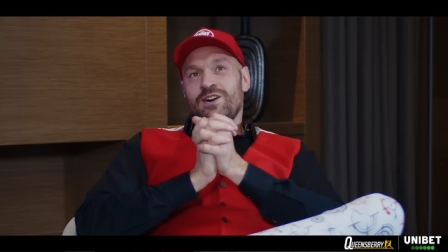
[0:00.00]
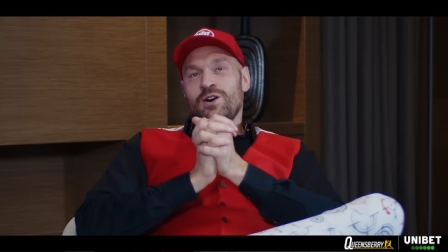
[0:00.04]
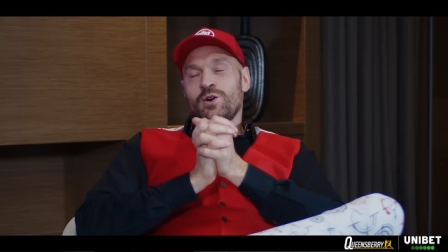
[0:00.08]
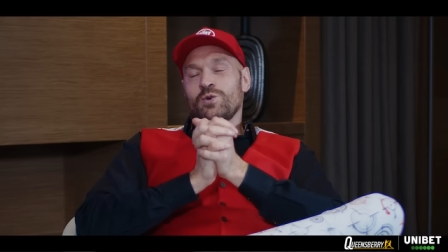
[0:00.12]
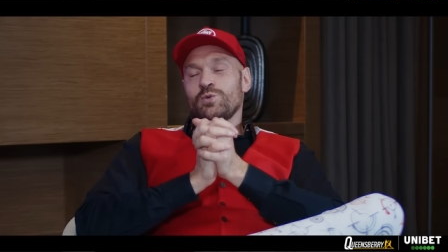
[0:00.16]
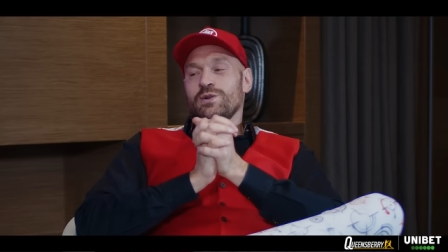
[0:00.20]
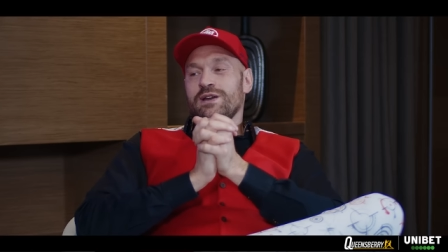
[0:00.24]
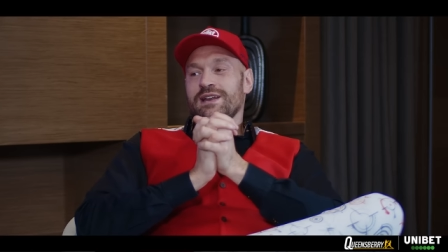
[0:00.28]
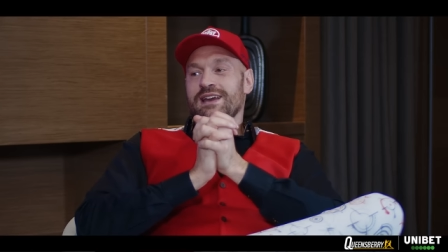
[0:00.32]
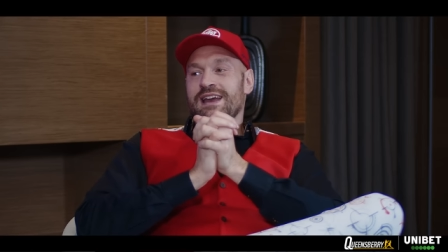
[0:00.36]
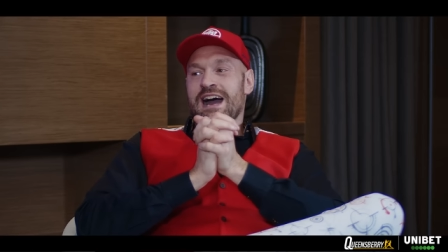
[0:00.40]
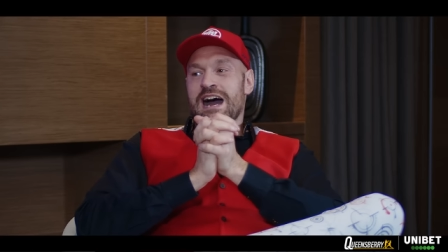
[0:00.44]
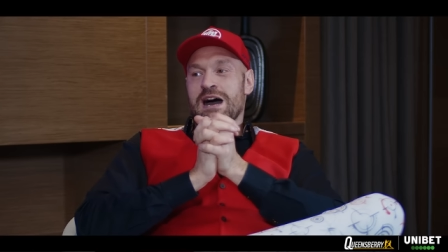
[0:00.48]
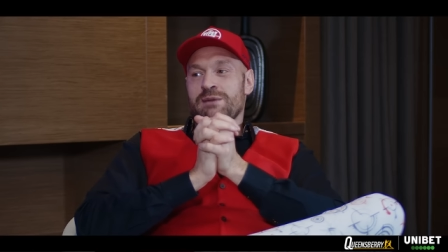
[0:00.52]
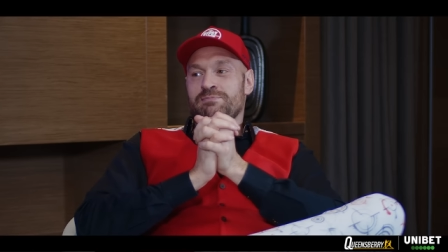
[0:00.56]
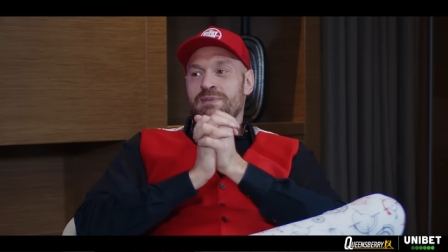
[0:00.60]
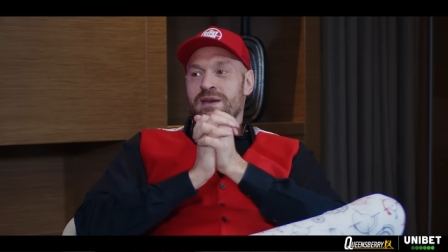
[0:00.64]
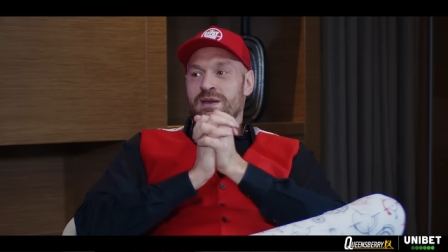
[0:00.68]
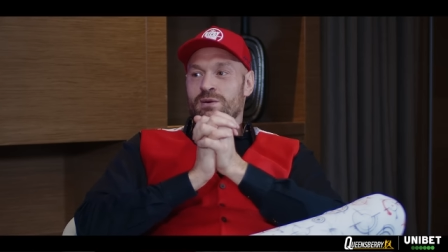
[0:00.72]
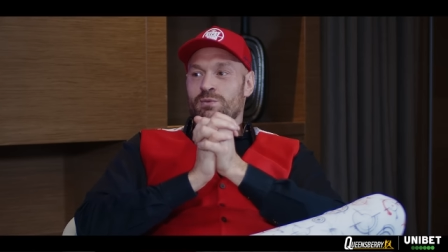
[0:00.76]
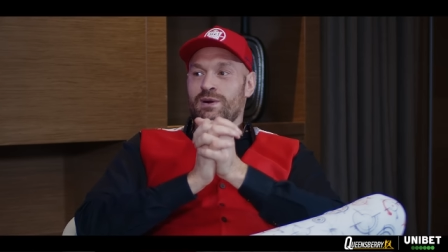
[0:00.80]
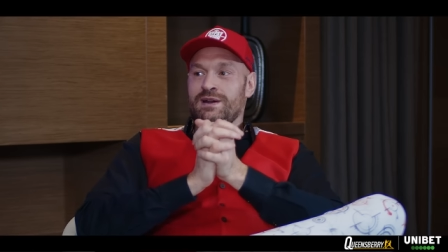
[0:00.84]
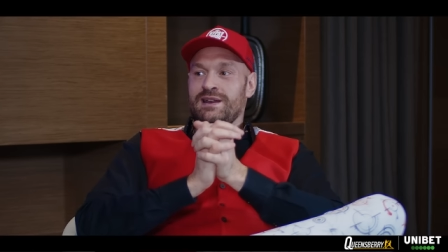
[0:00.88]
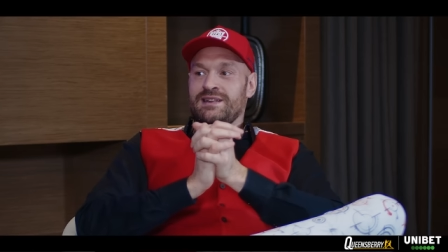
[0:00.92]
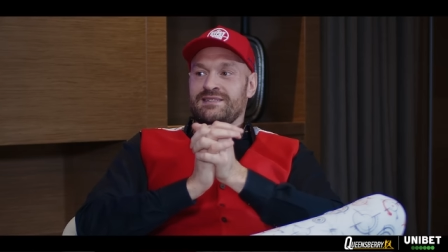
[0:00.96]
only
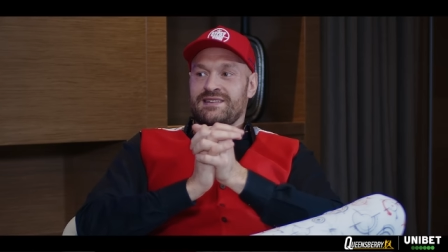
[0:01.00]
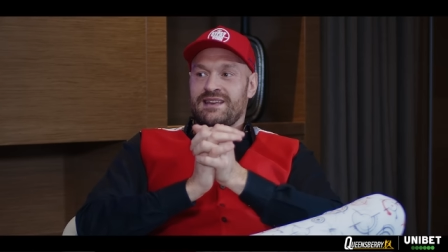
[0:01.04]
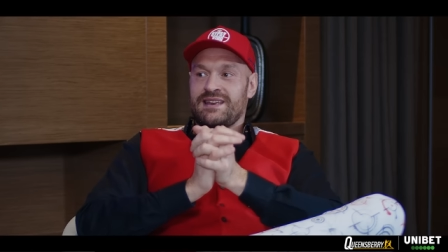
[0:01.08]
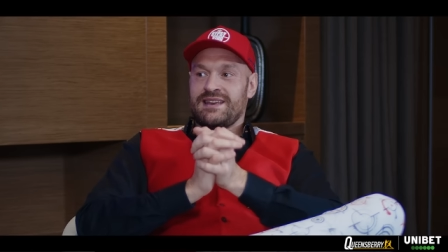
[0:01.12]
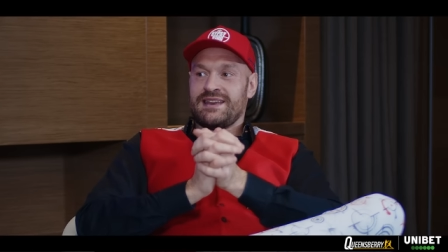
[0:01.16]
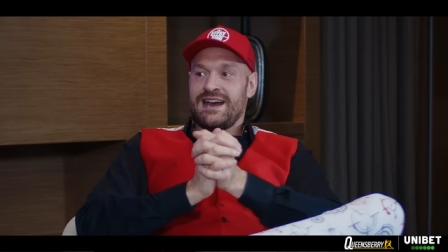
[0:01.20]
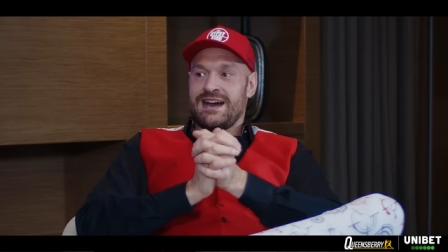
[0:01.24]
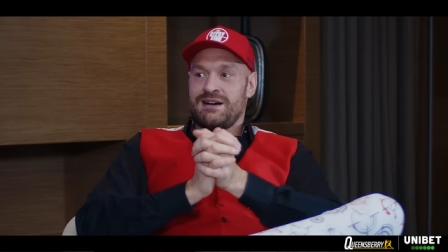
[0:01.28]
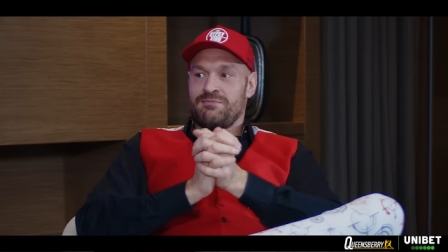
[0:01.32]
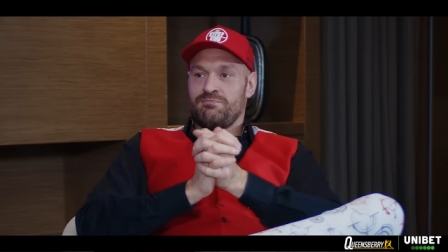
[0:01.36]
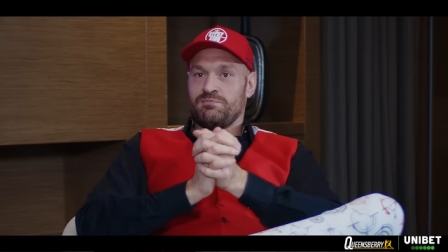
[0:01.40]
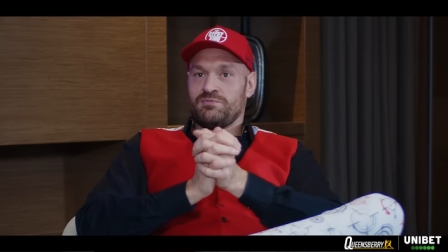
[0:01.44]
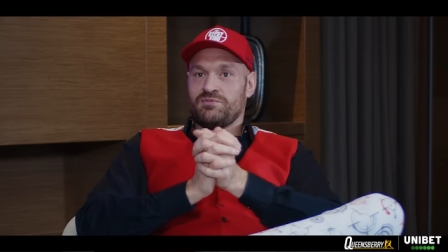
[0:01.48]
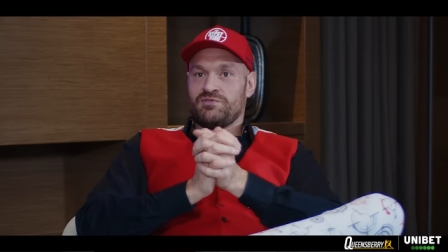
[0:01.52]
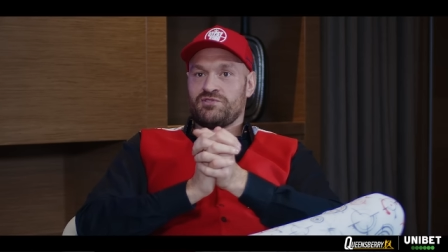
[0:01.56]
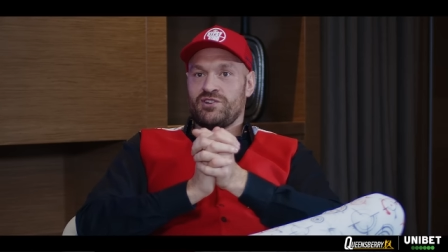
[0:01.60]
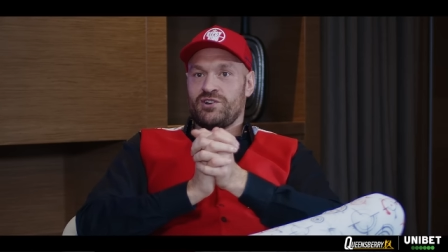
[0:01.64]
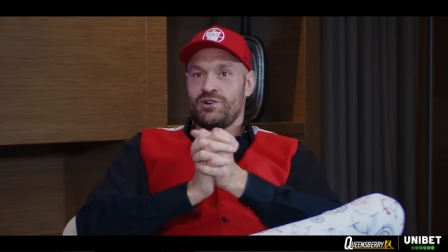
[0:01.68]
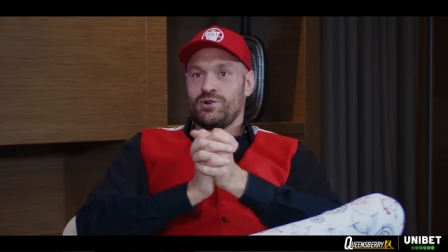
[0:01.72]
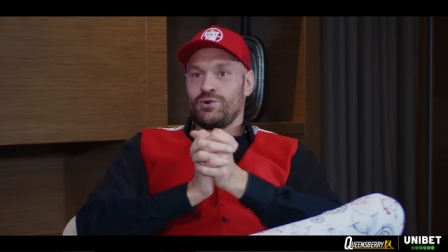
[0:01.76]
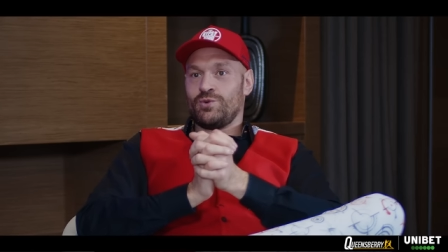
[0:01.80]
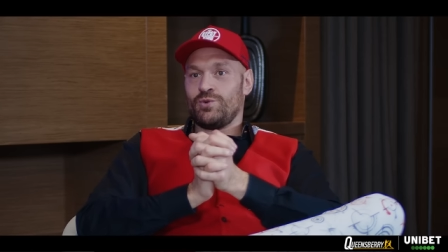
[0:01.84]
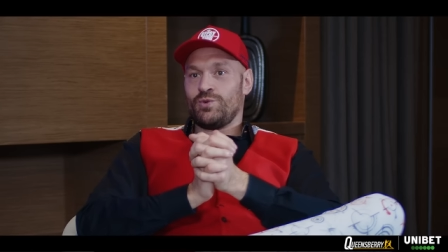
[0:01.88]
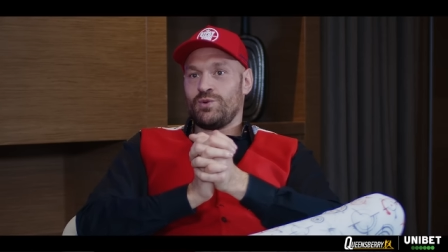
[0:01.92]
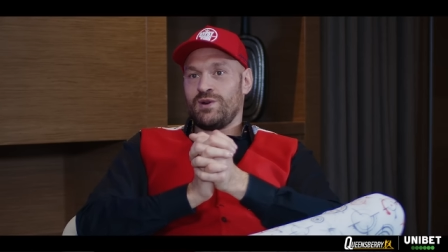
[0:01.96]
happy when he's in camp,
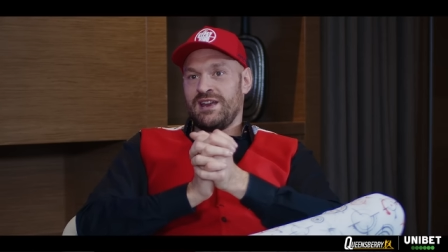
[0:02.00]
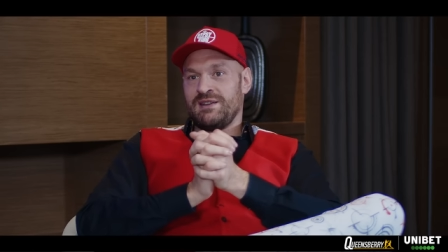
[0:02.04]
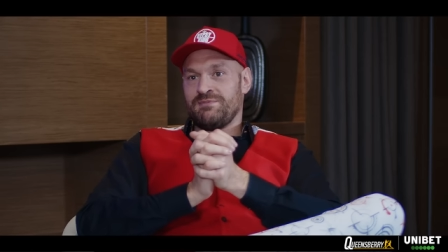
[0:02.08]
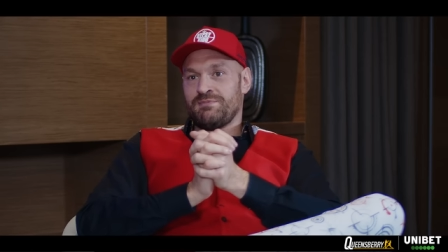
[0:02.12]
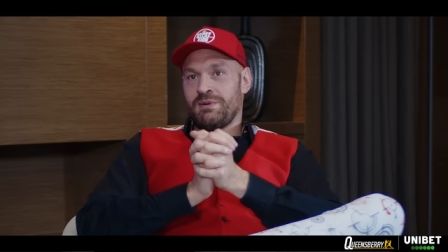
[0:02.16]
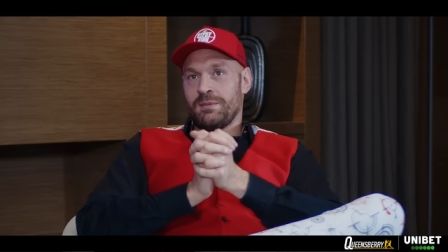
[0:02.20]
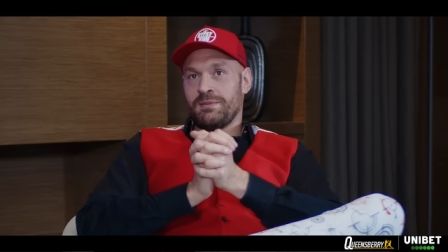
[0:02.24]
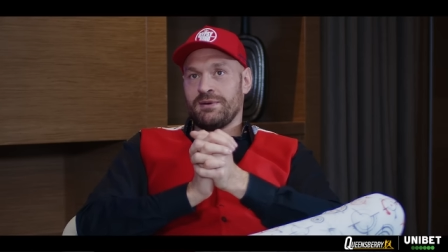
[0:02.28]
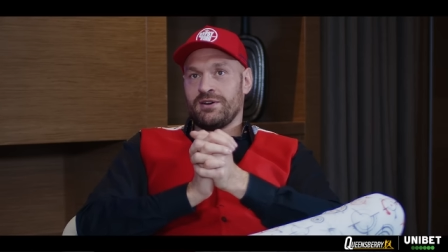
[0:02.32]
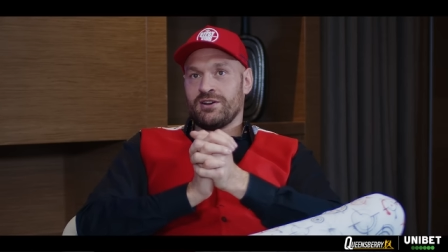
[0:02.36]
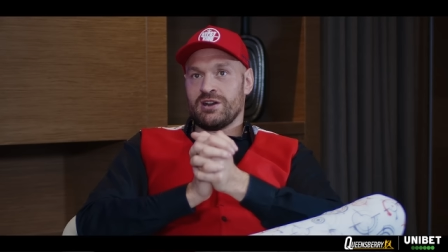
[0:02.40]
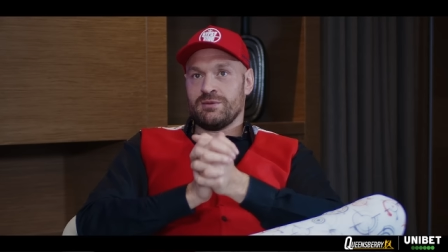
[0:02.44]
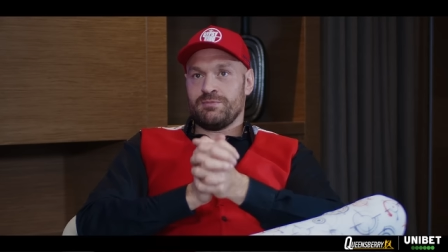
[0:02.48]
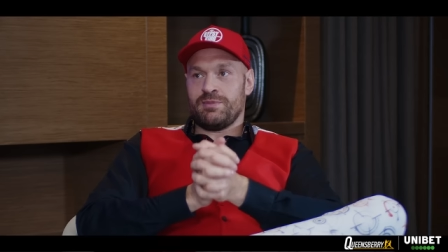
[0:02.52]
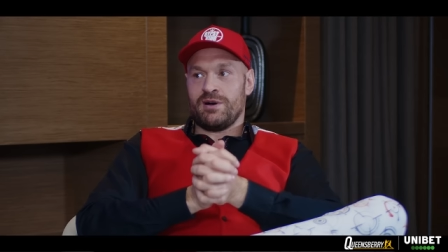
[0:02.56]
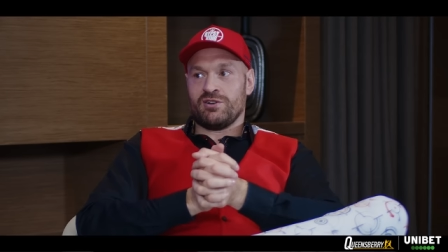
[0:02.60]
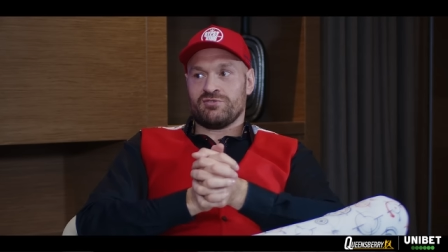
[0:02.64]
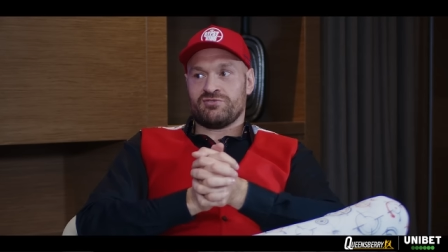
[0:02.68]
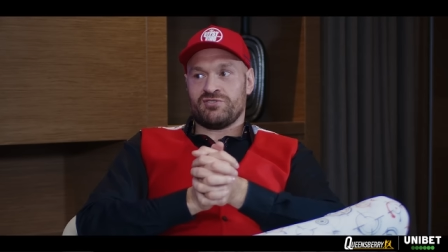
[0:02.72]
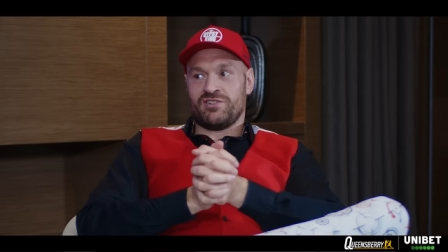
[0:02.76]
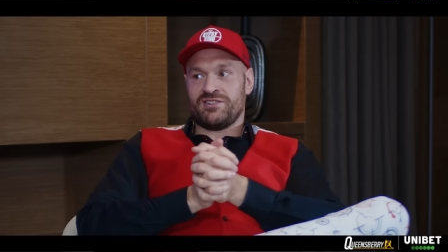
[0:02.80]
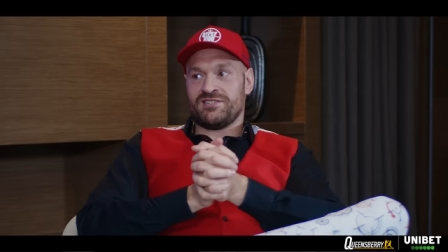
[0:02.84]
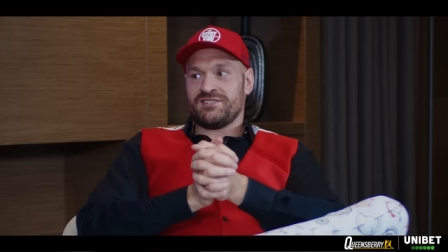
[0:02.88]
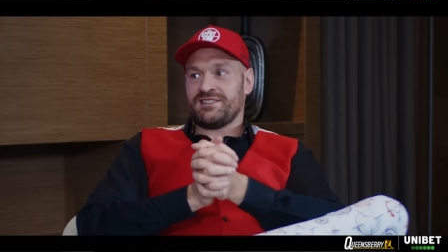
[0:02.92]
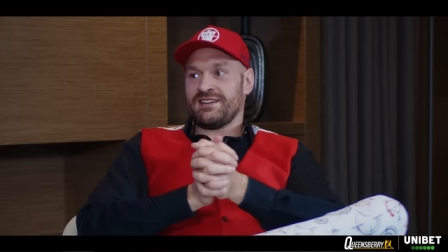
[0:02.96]
so he's probably going to
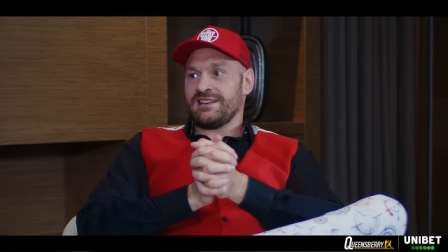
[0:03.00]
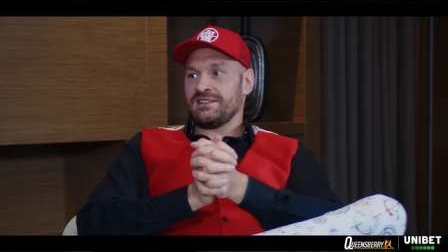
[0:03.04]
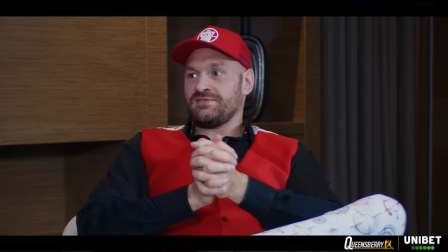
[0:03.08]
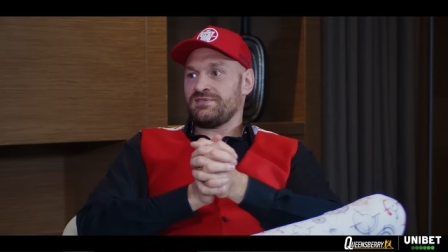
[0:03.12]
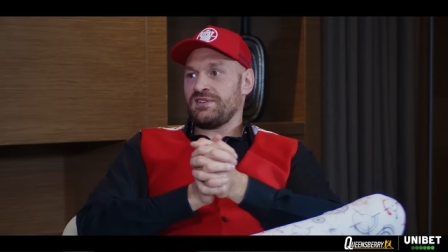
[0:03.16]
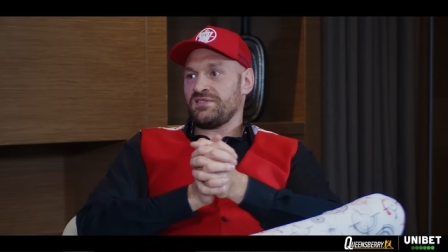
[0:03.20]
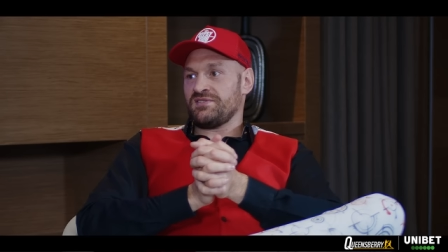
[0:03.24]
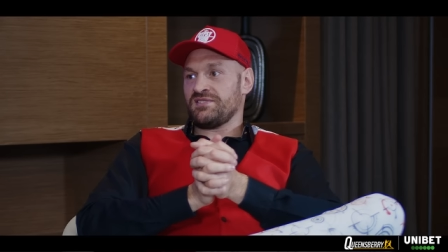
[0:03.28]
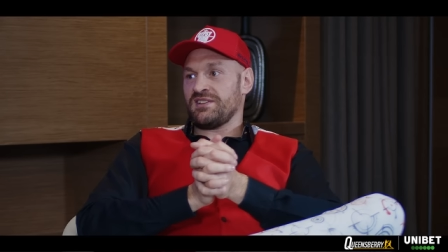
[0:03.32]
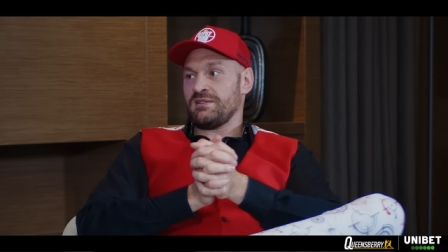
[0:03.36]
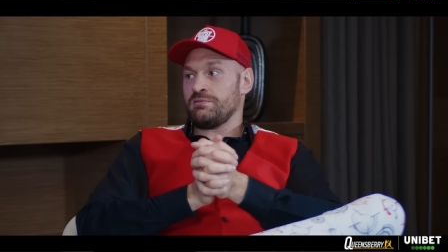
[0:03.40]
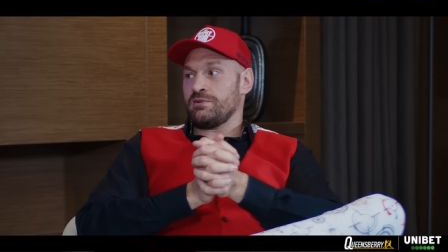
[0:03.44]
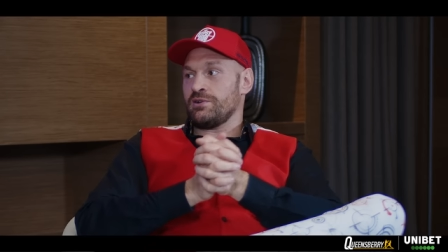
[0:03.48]
box on until he's 50.